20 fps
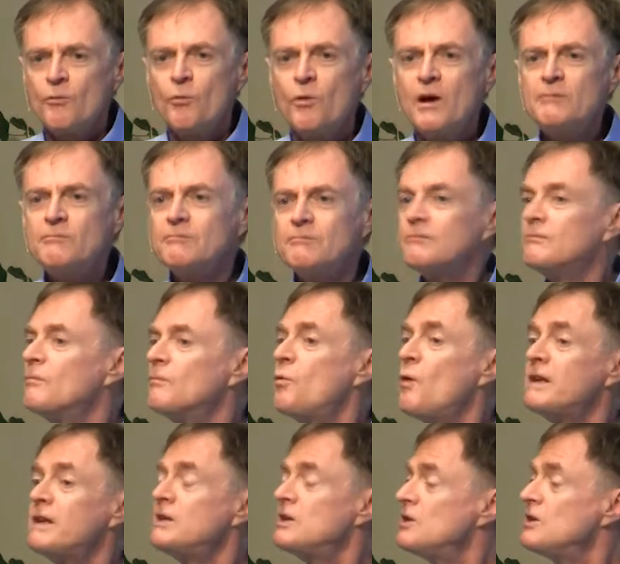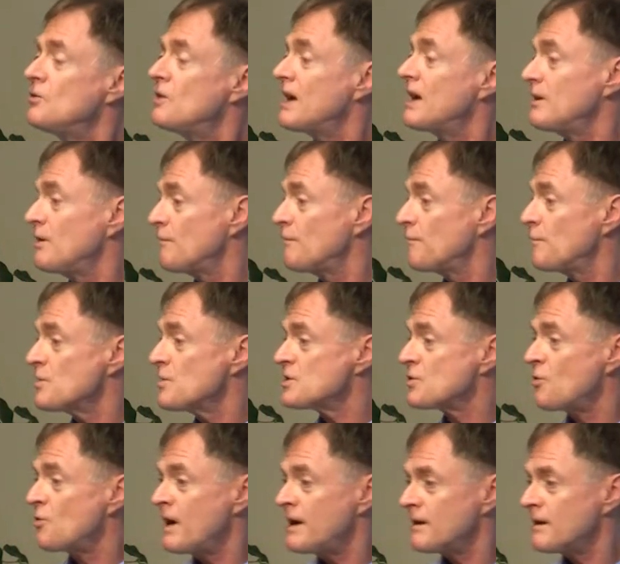When did you get your
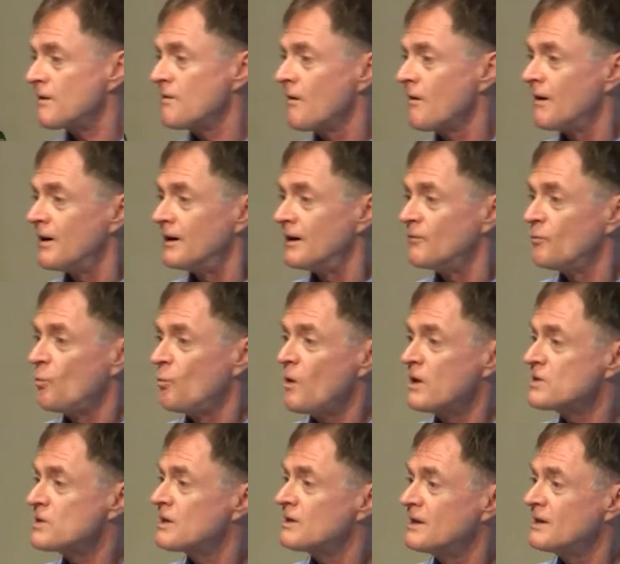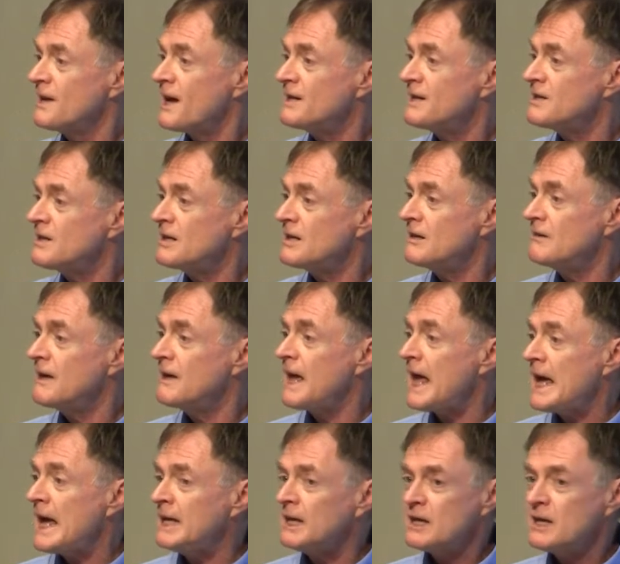first credit card? Was it the
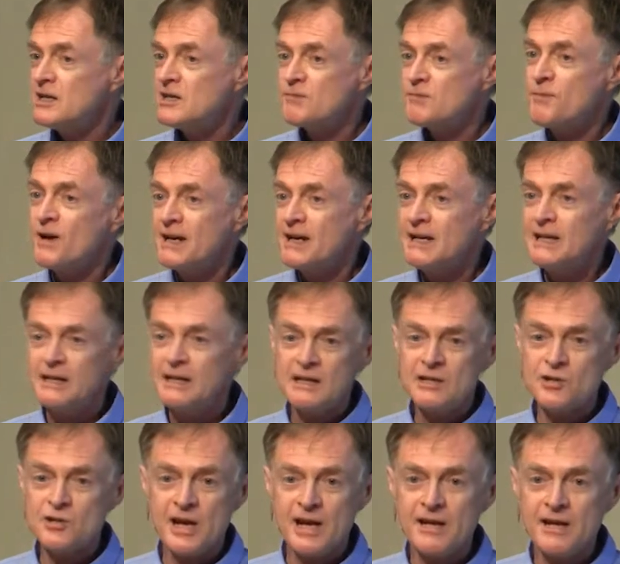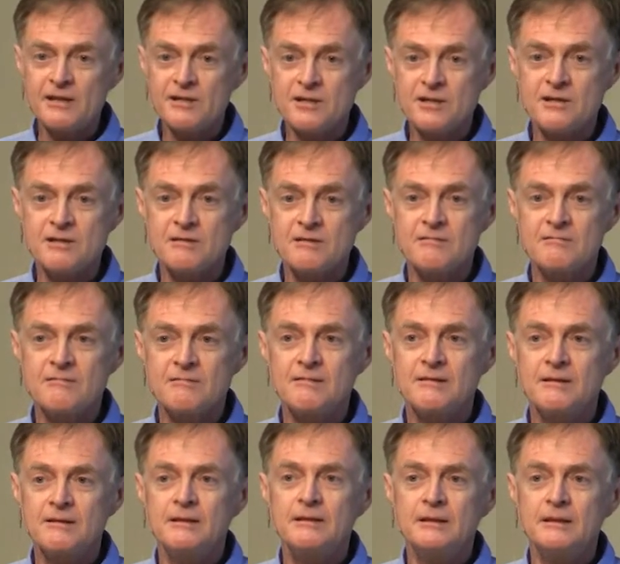1980s by any chance?
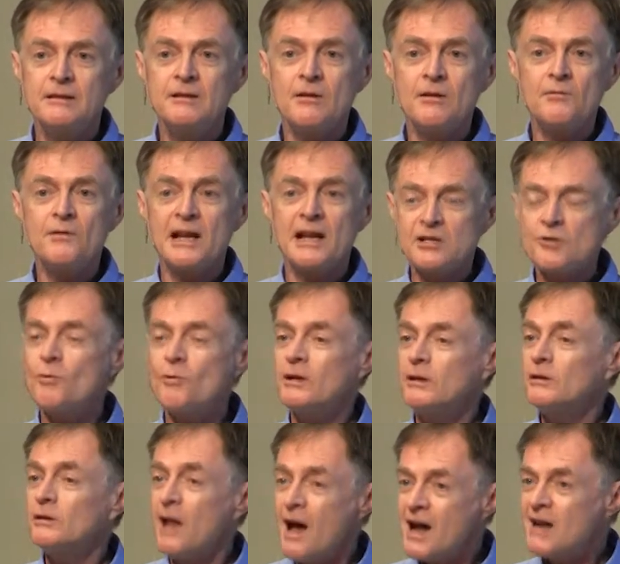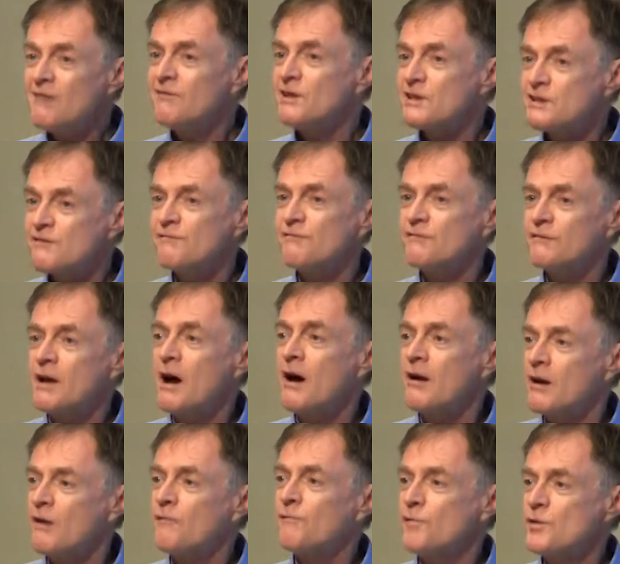You know, that's when a lot of us
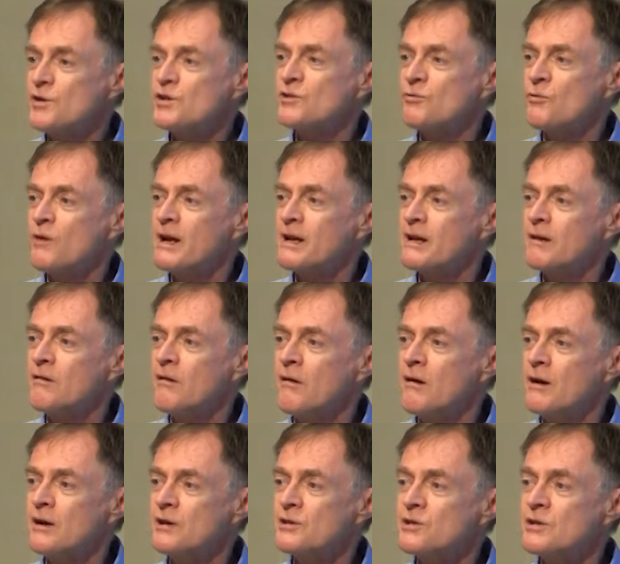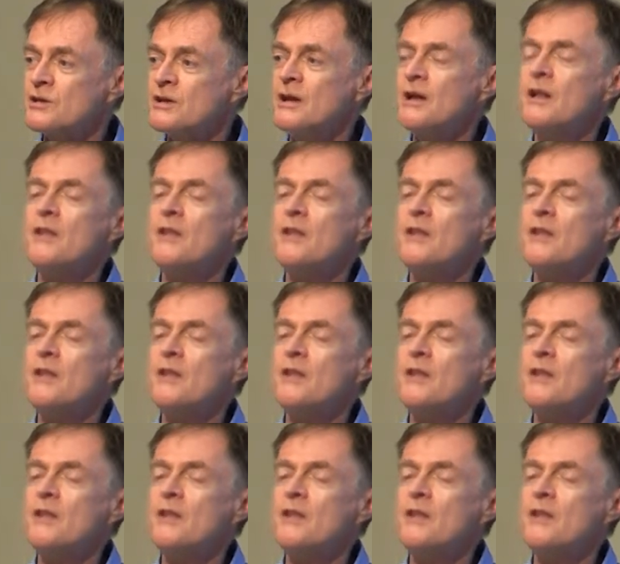got our first credit cards.